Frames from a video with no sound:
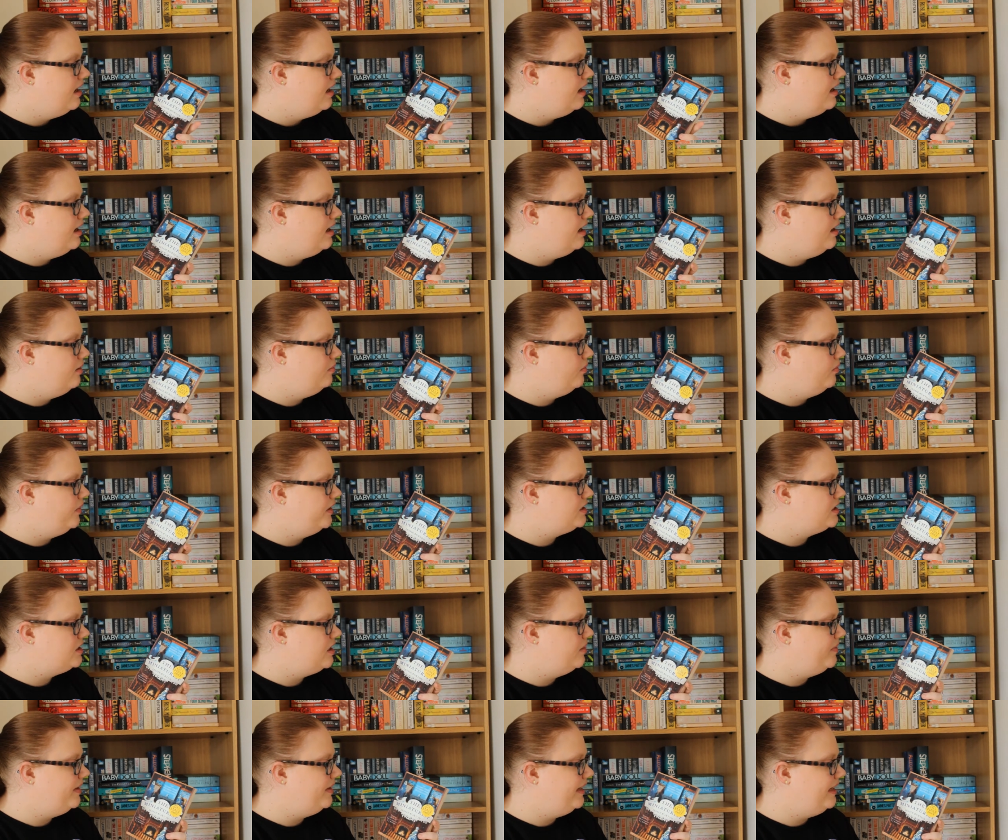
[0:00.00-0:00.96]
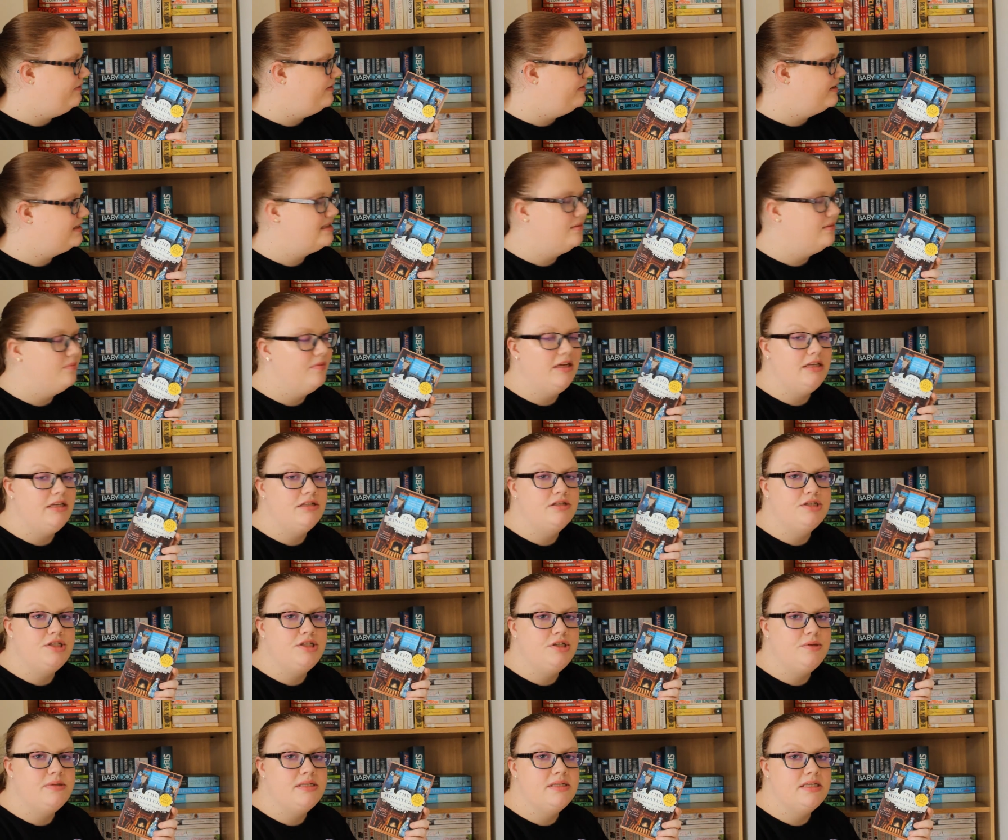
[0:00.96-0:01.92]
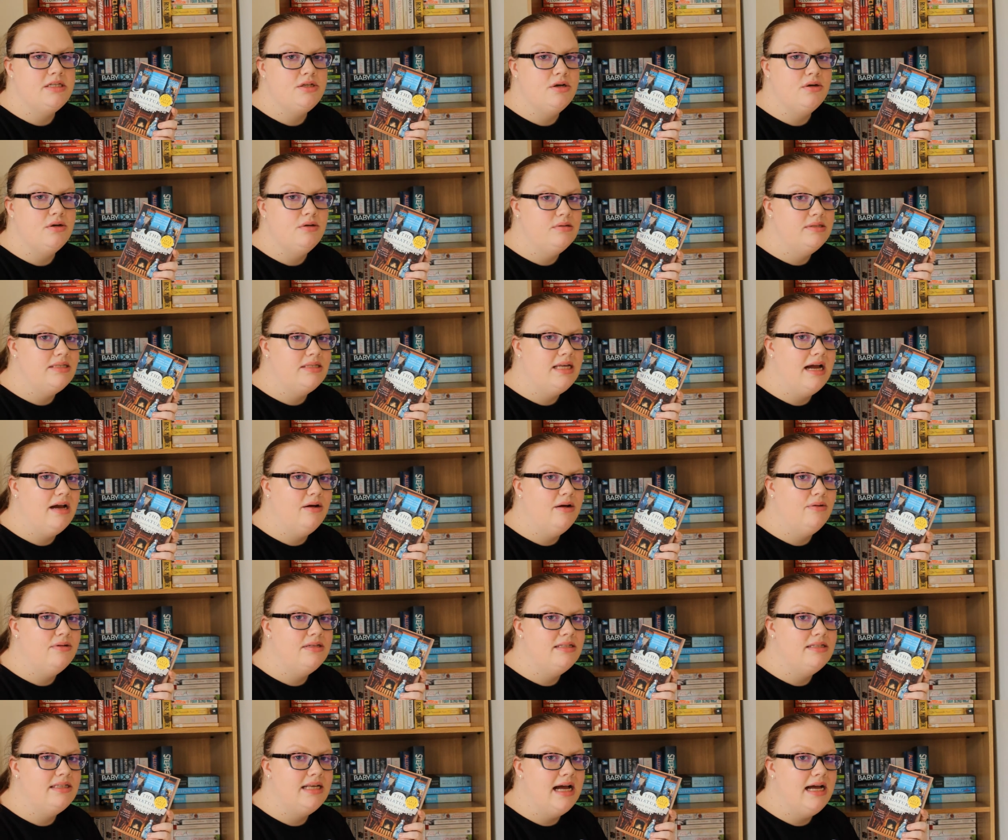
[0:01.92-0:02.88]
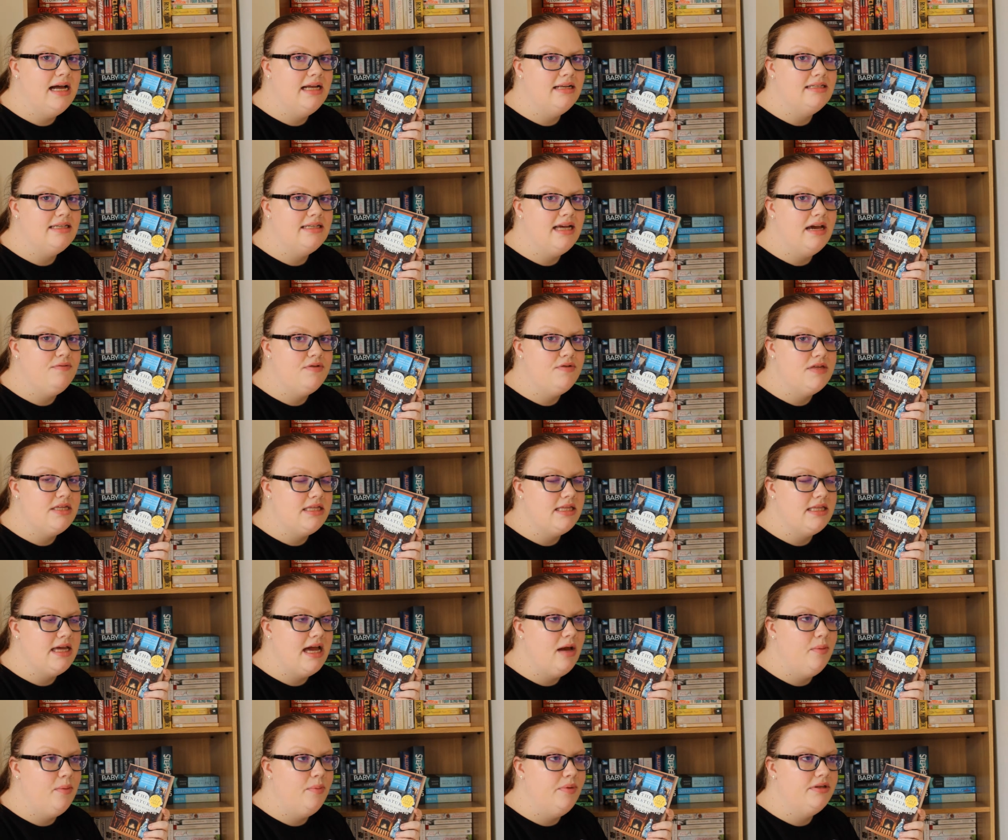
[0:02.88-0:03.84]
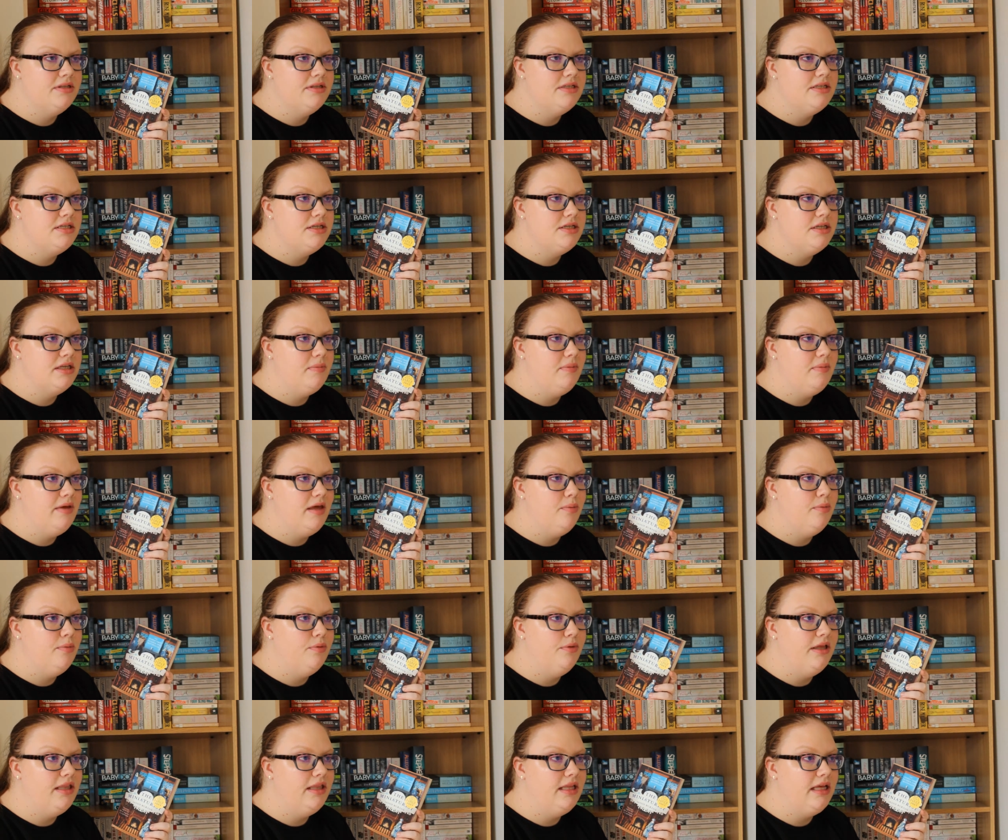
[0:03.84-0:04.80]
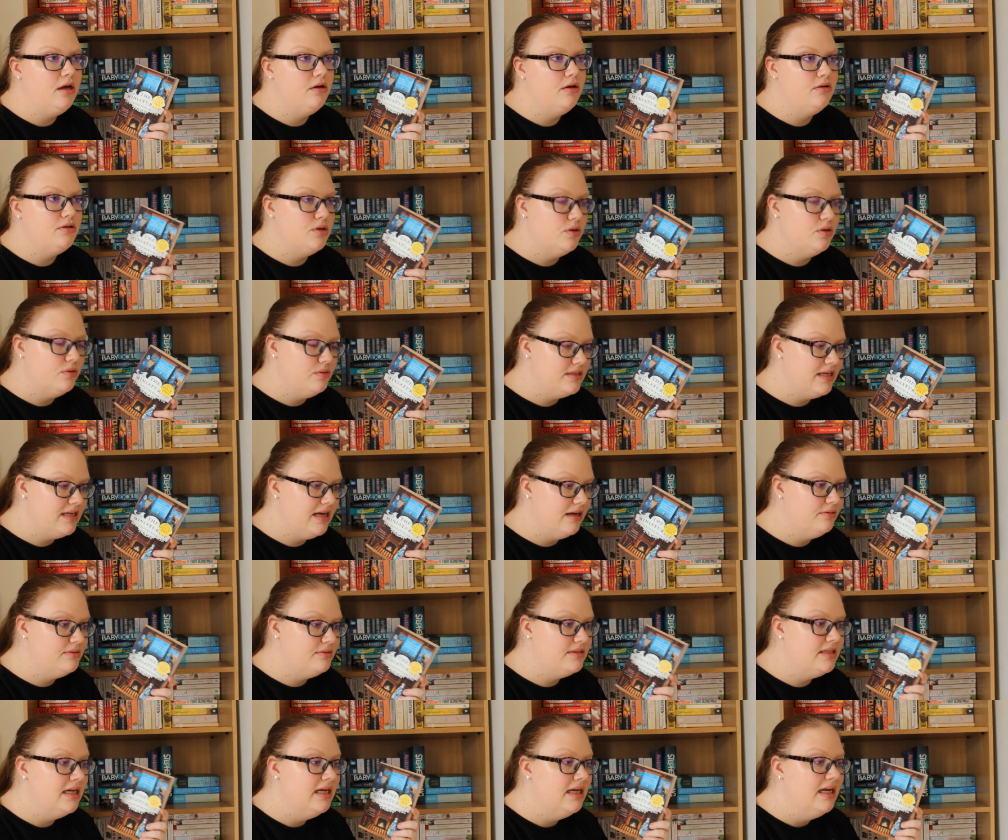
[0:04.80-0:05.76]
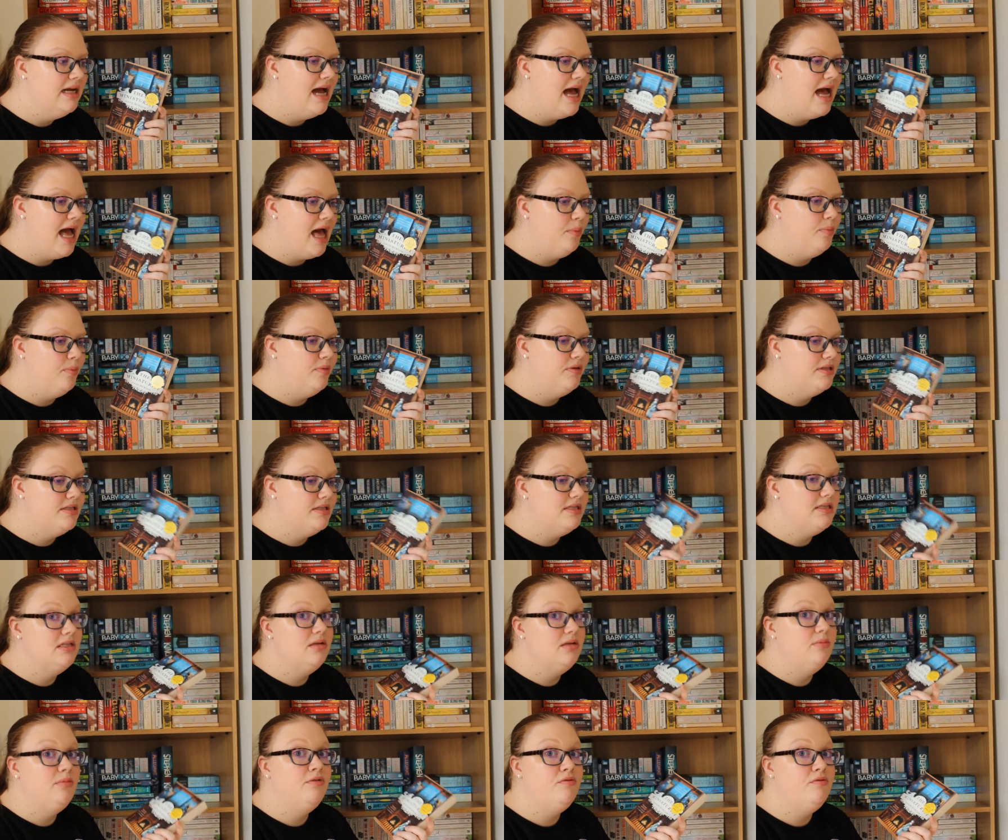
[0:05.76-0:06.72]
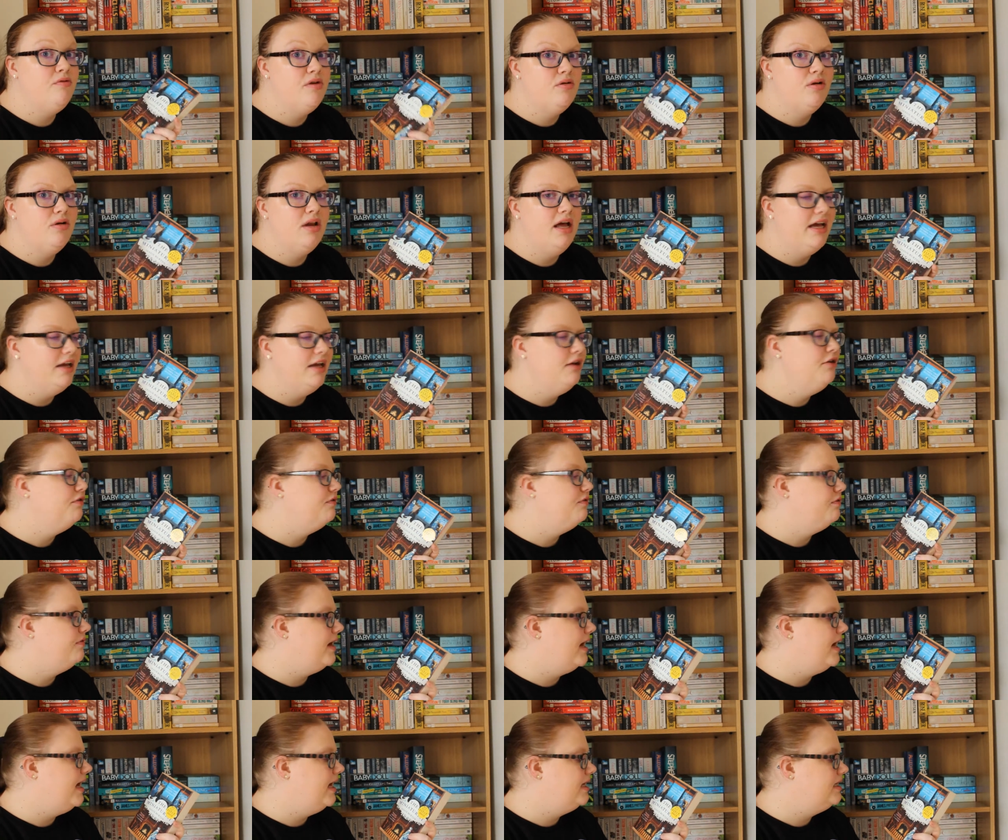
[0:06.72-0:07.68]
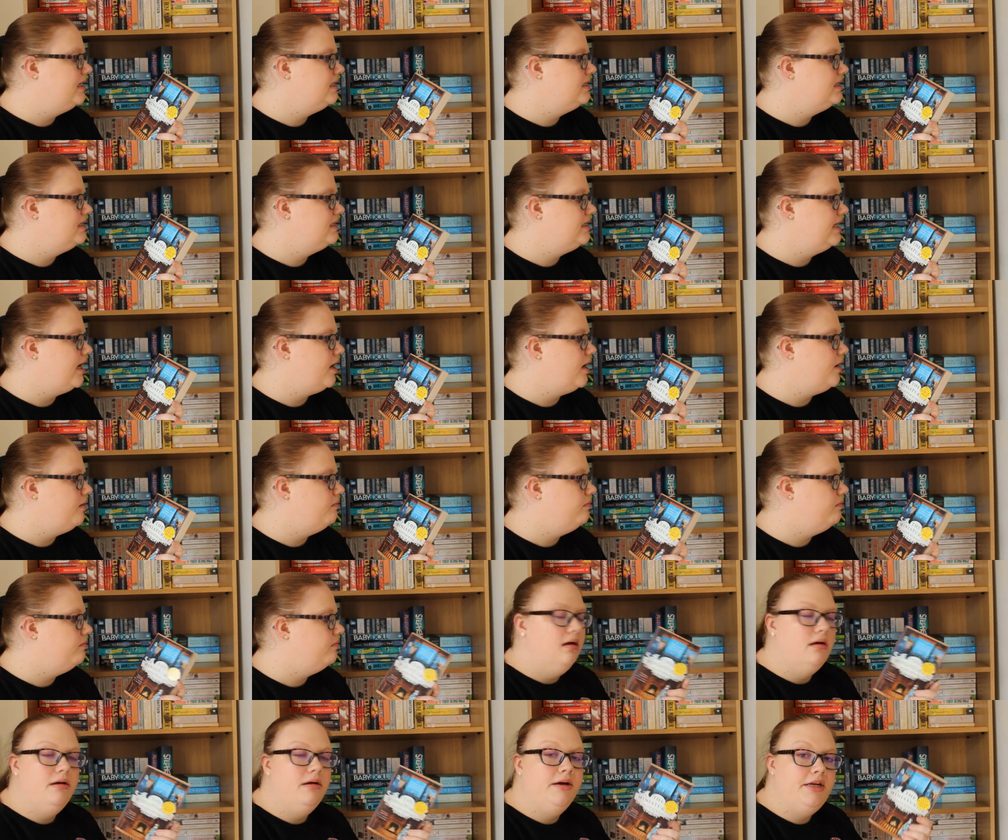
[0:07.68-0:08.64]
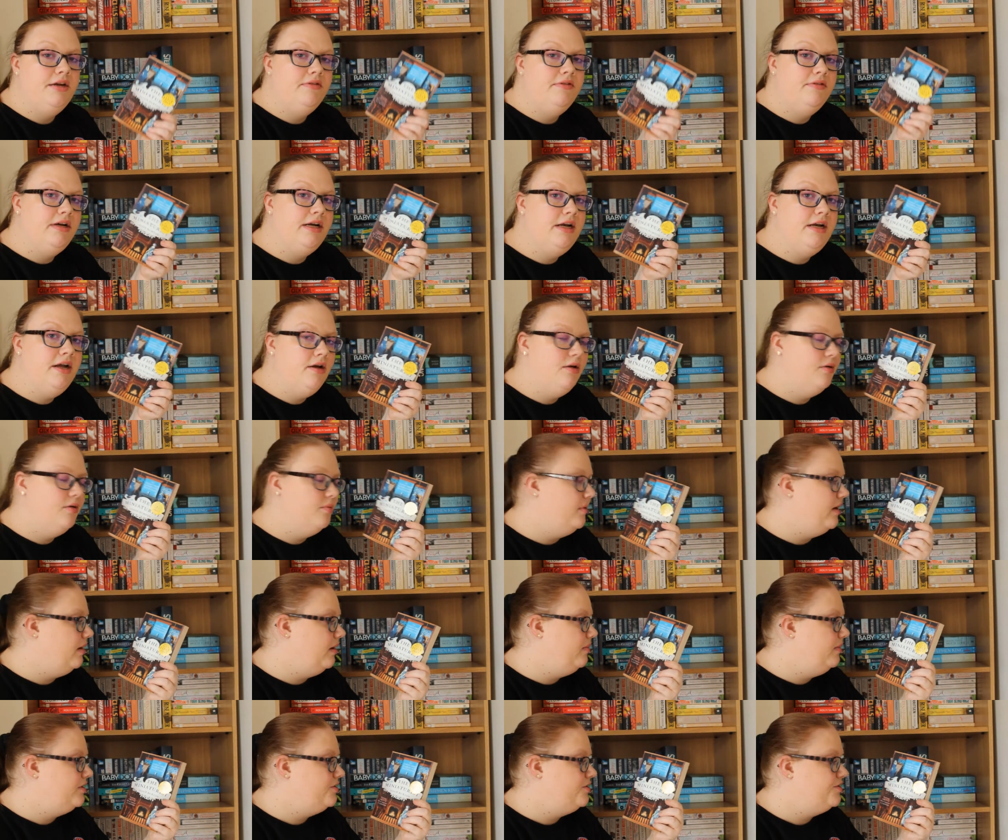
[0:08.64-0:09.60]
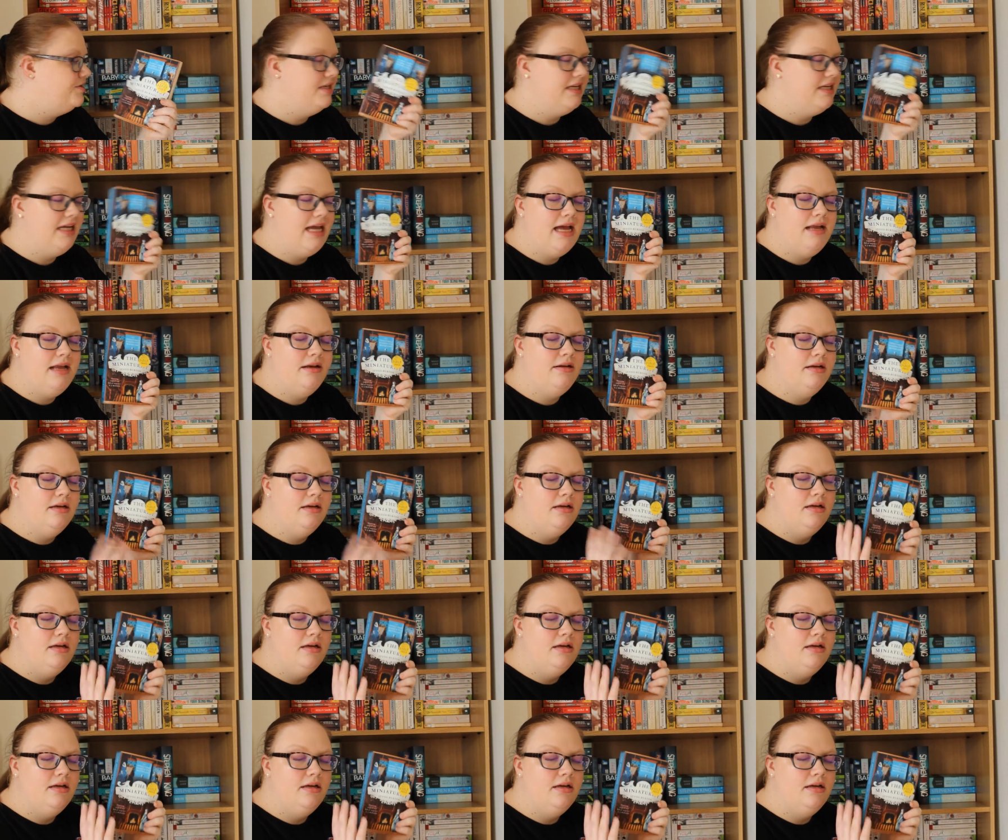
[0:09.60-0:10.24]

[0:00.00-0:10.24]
um, which I believe has something to do with the doll's house and everything that happens to the people in the doll's house happens to them in real life and um, I don't really know but I'm interested again.